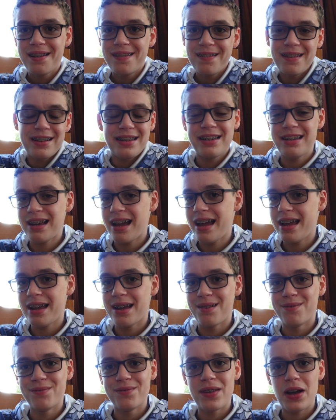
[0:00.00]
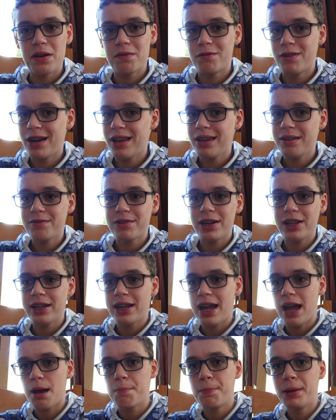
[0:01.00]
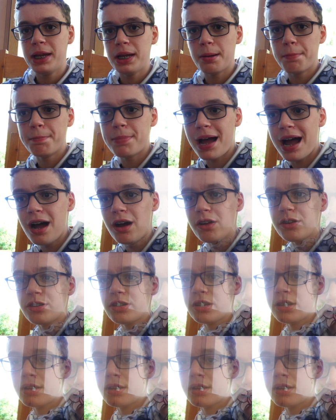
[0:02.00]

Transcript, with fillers: which I am really, really happy about.